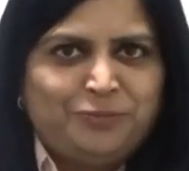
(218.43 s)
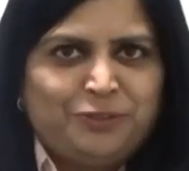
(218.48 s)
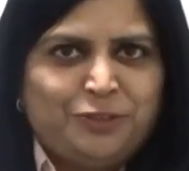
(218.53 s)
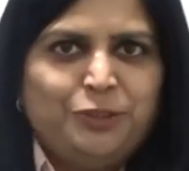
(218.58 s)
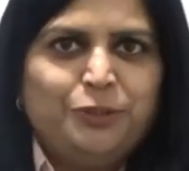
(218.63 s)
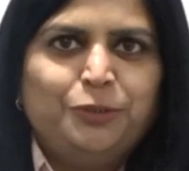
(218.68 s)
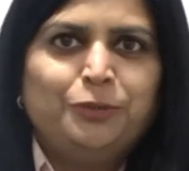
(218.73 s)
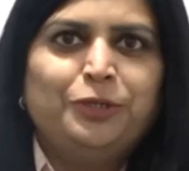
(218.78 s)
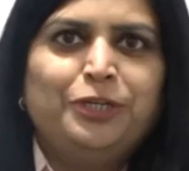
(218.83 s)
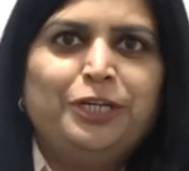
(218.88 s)

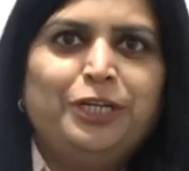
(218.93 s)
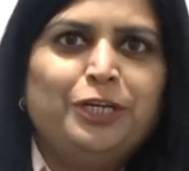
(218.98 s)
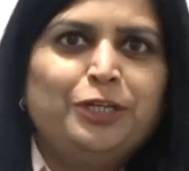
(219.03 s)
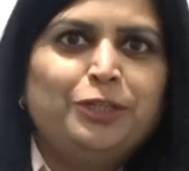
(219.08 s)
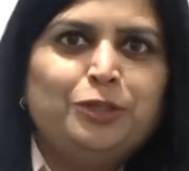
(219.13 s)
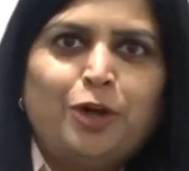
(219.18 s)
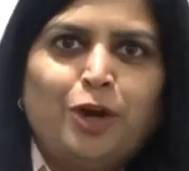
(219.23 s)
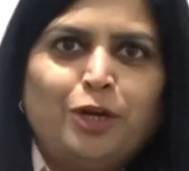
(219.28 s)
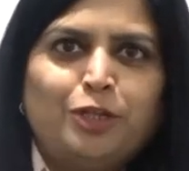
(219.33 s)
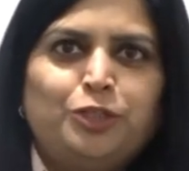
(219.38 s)
You
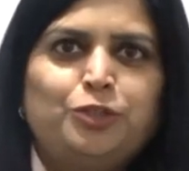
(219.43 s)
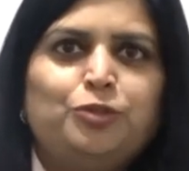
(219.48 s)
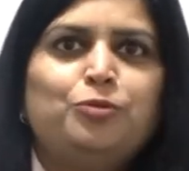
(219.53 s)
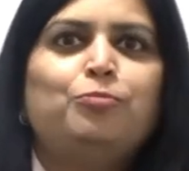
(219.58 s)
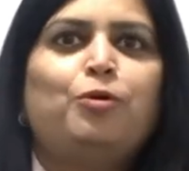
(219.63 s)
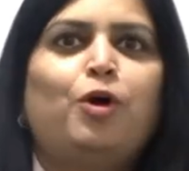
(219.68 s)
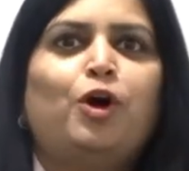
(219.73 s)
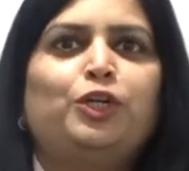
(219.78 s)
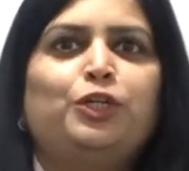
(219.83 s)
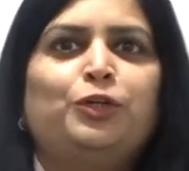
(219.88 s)
need not to
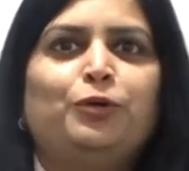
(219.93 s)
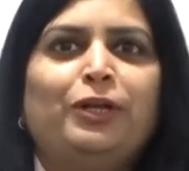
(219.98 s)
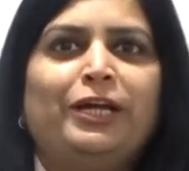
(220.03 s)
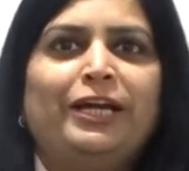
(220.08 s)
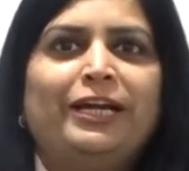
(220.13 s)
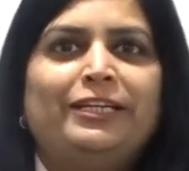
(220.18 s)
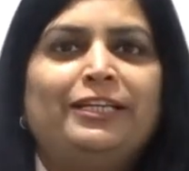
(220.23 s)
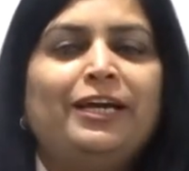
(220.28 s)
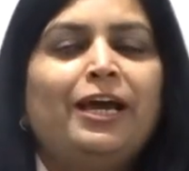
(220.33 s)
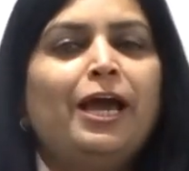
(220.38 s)

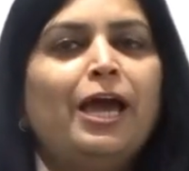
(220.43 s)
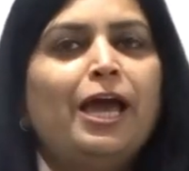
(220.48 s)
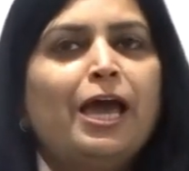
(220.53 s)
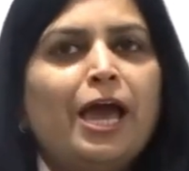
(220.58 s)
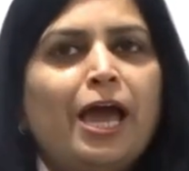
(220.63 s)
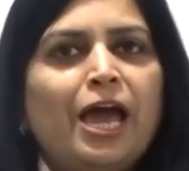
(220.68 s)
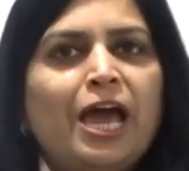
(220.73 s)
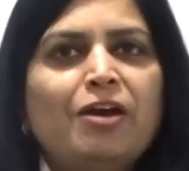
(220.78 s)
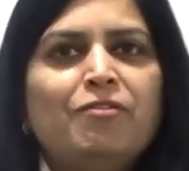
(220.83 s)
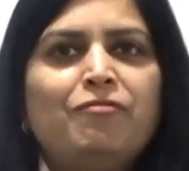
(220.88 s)
modulate
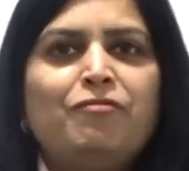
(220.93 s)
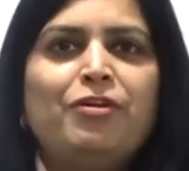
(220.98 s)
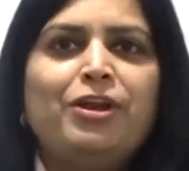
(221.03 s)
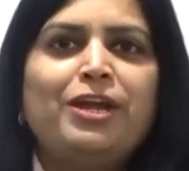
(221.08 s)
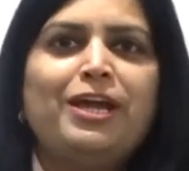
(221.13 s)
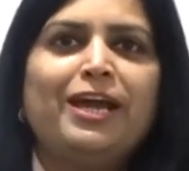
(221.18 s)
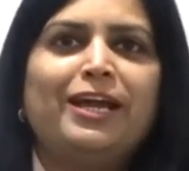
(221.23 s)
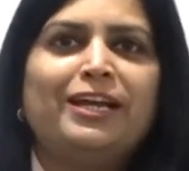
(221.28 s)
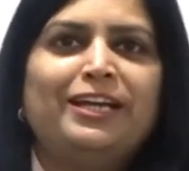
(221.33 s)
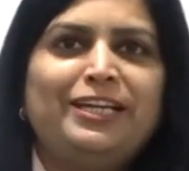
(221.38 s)

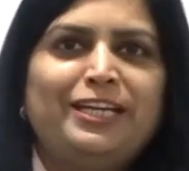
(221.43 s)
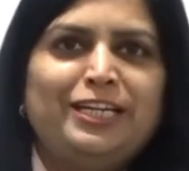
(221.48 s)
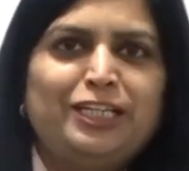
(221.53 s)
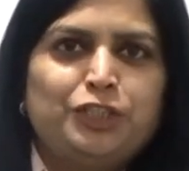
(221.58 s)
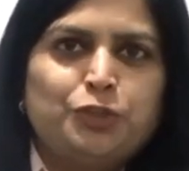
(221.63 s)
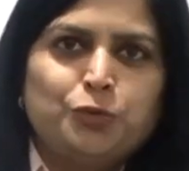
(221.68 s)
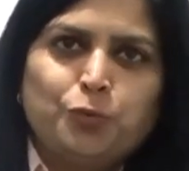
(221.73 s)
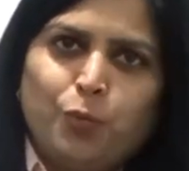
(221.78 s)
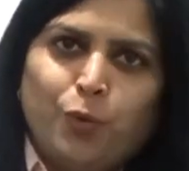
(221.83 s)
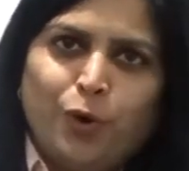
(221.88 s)
every and
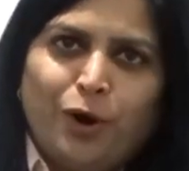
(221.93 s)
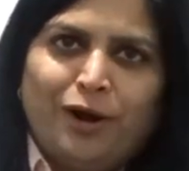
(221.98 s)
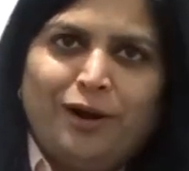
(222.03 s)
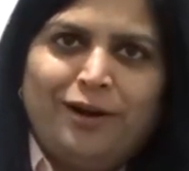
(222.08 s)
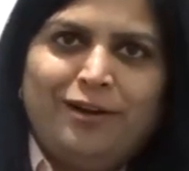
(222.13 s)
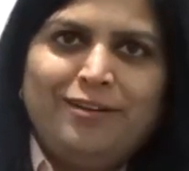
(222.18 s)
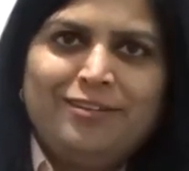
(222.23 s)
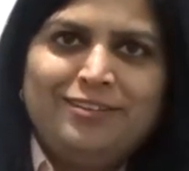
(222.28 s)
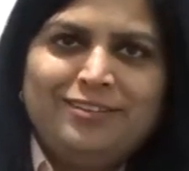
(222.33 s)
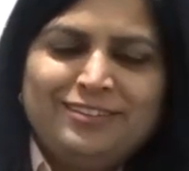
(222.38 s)
each
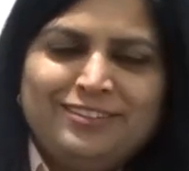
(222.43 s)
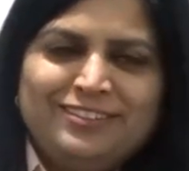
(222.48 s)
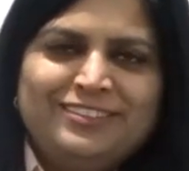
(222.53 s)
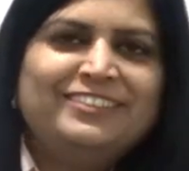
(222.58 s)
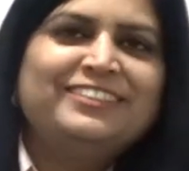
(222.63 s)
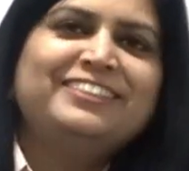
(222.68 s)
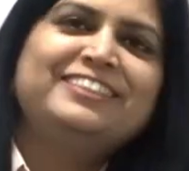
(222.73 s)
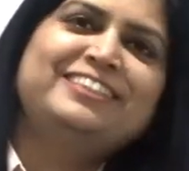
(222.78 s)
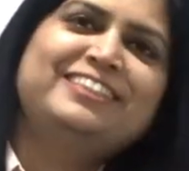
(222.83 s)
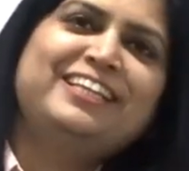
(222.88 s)
word.
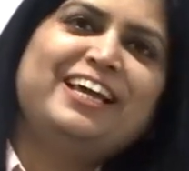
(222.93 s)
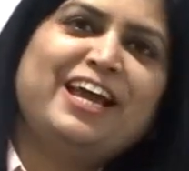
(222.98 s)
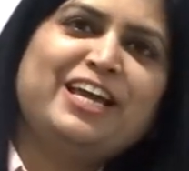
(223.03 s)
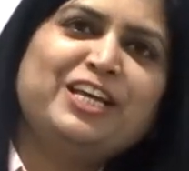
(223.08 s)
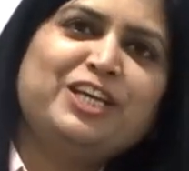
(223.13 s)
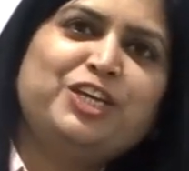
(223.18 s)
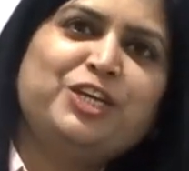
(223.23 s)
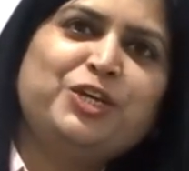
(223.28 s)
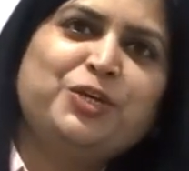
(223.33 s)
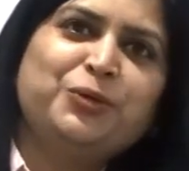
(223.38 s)

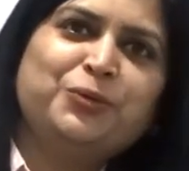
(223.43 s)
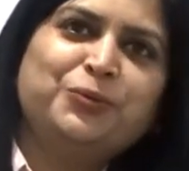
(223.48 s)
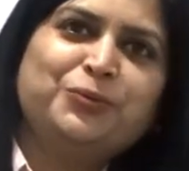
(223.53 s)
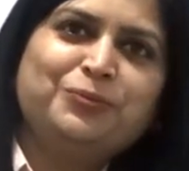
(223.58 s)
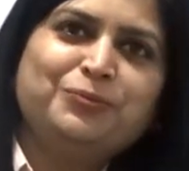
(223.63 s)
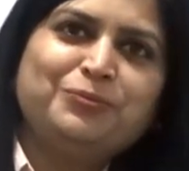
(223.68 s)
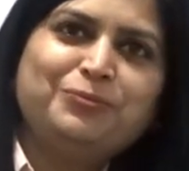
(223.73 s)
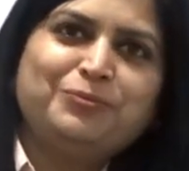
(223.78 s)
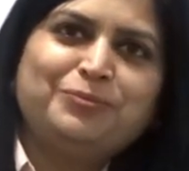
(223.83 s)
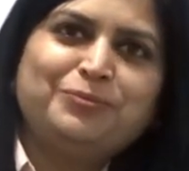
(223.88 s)
Thank you.